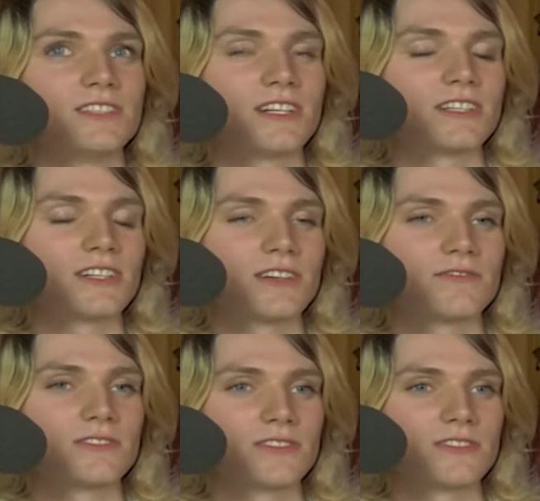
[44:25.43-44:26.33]
done a
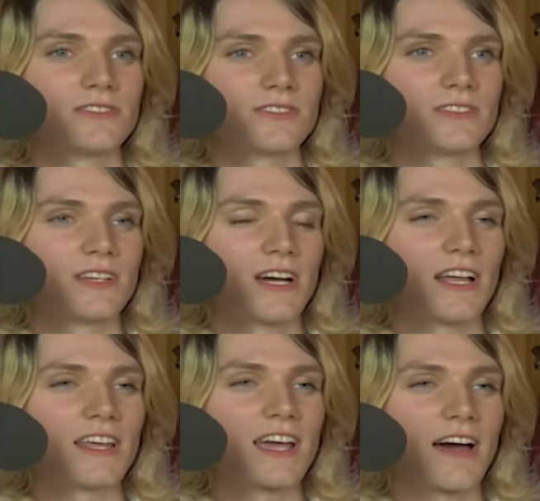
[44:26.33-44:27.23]
cover,
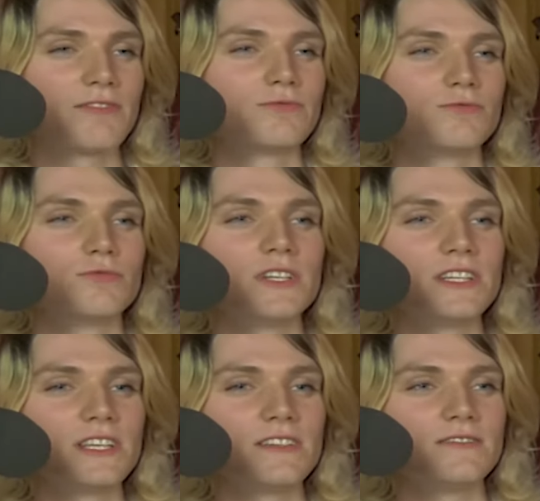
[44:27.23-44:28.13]
I like have a
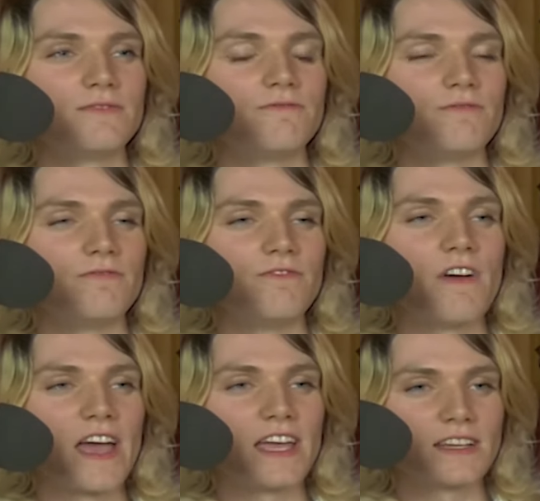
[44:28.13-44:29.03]
really
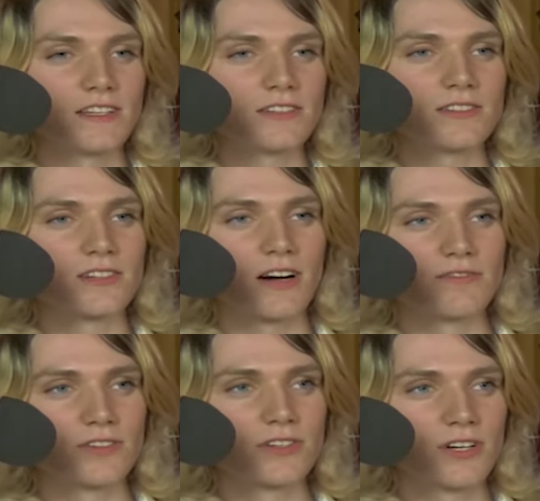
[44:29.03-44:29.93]
vague
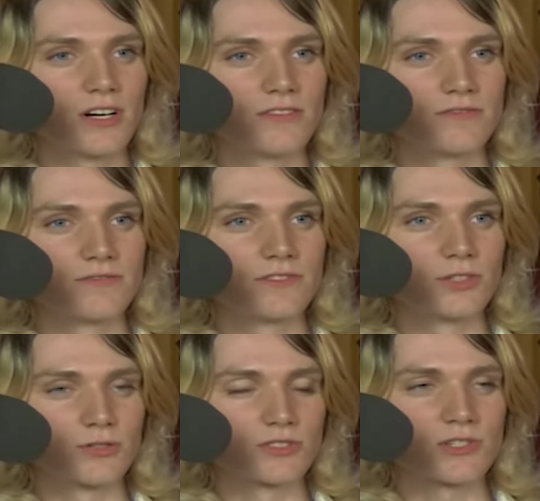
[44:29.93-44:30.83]
cover of
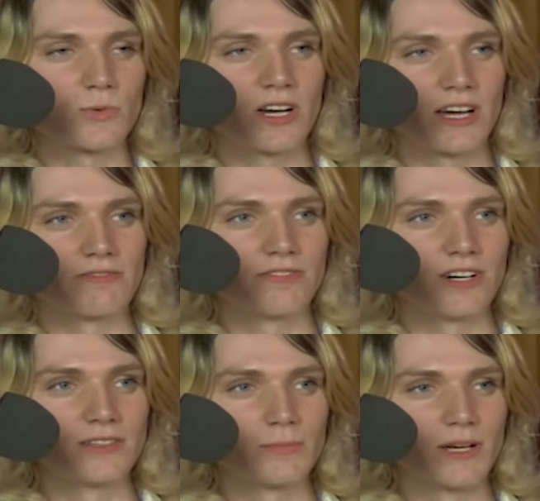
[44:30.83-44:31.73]
"Girls Just Want to Have
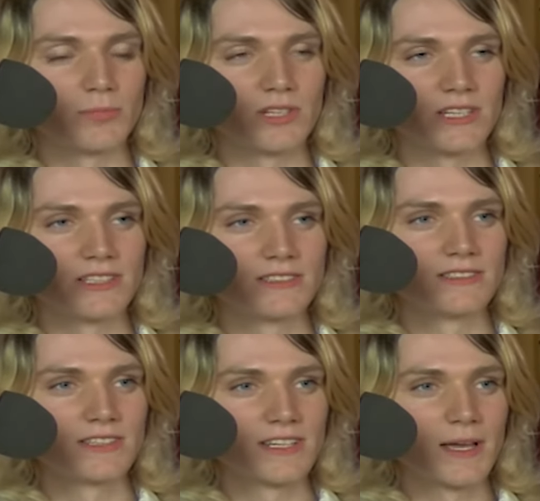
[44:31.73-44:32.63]
Fun" by Blade.
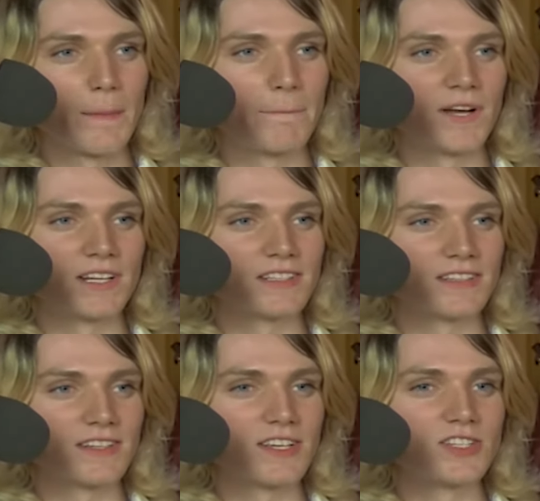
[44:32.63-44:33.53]
but it
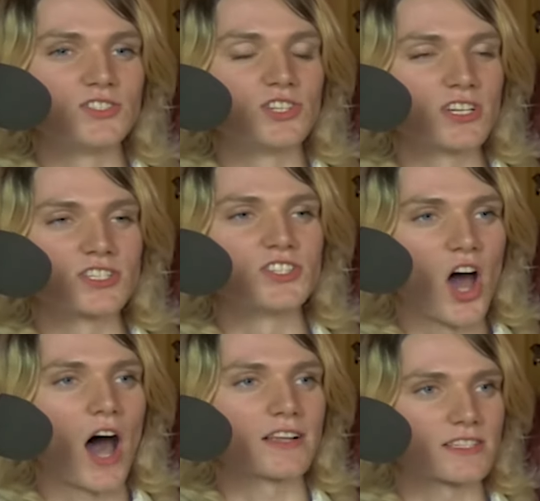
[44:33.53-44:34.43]
does
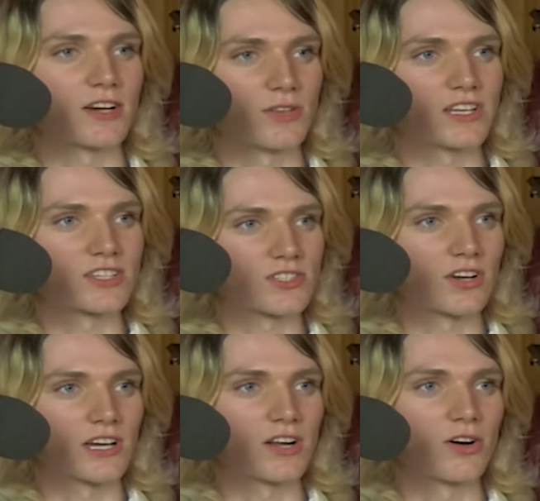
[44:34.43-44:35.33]
not sound like the
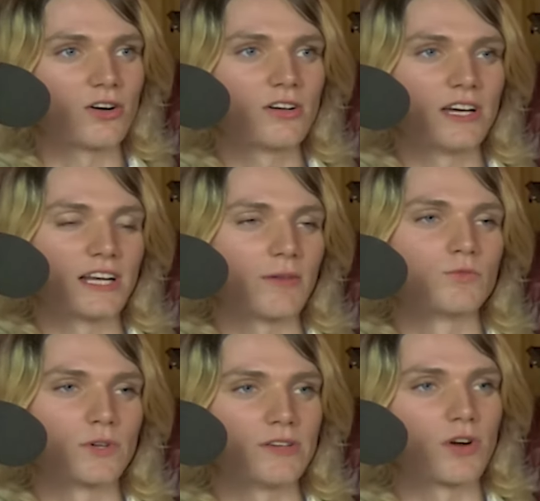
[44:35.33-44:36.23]
song at all. And I'm
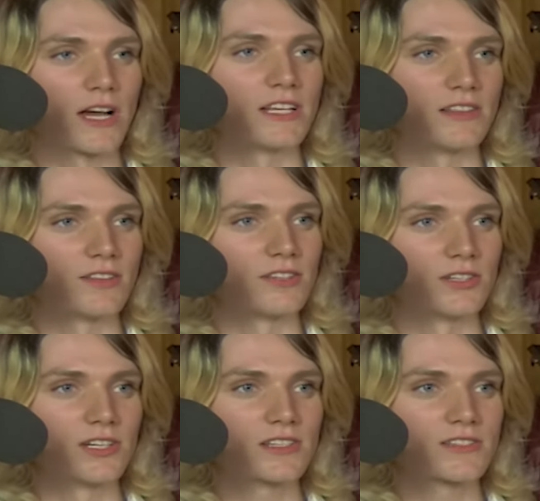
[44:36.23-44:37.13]
rewriting the
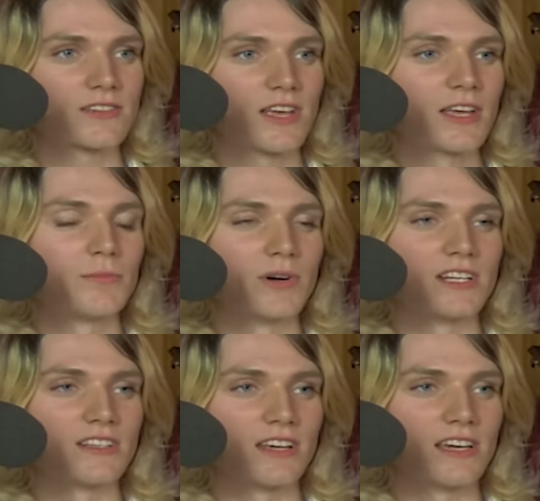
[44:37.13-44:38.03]
lyrics, but
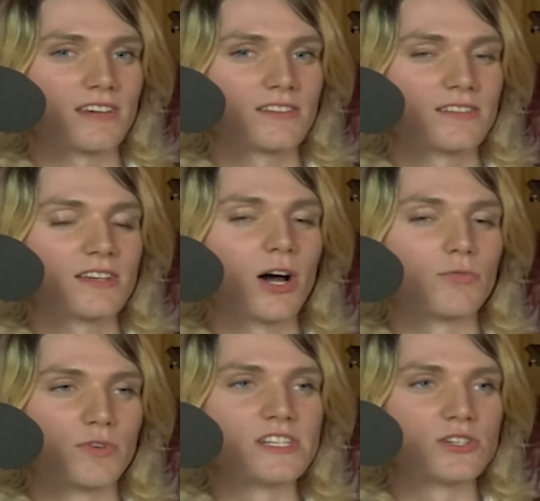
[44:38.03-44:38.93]
it like
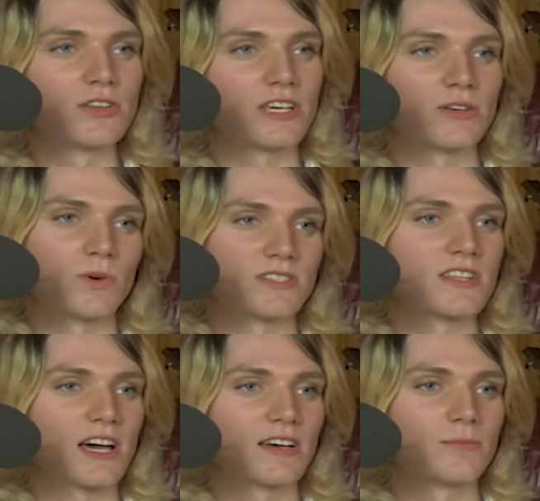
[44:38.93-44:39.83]
originally it was
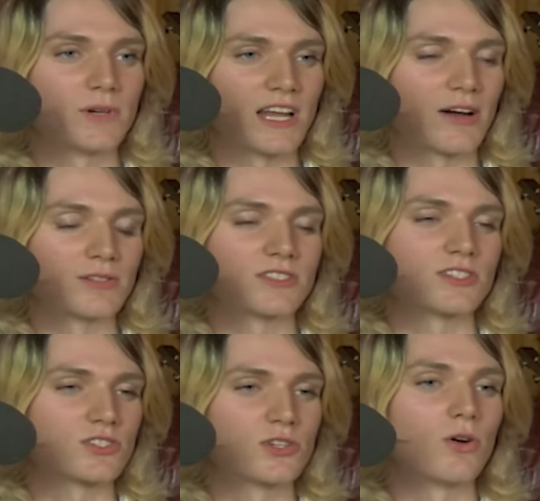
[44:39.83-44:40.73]
that, but now it's
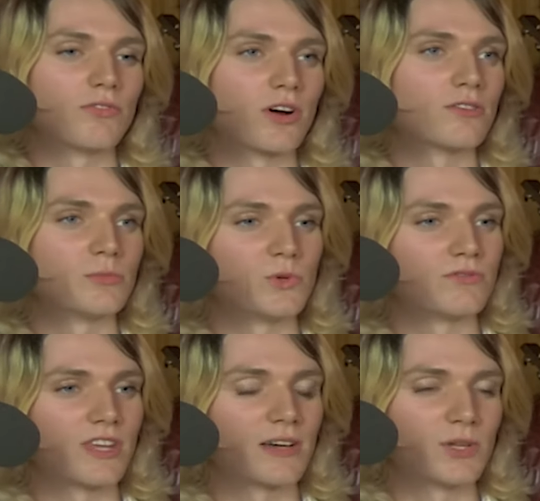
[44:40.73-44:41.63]
just so far
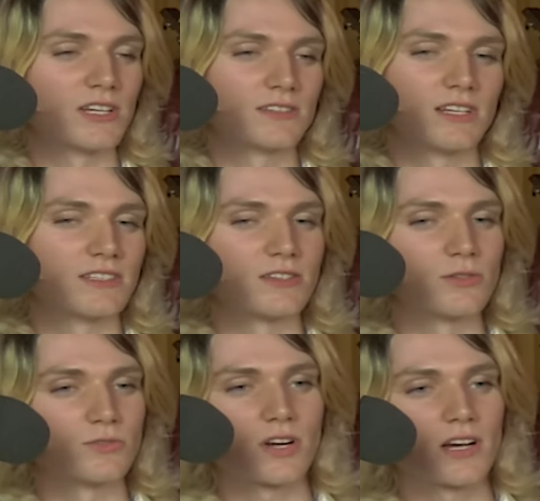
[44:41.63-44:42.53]
removed that I'm like, it's a
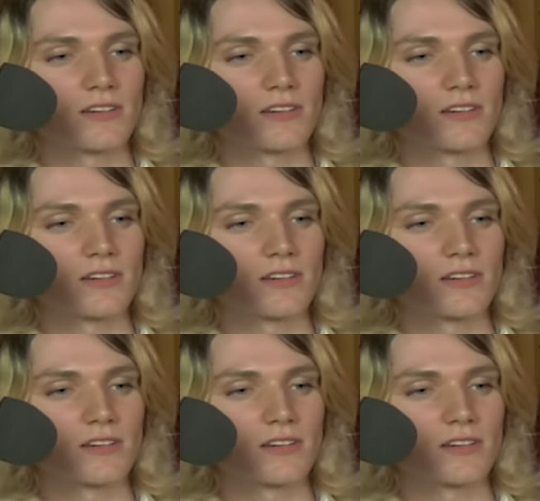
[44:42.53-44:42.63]
new track.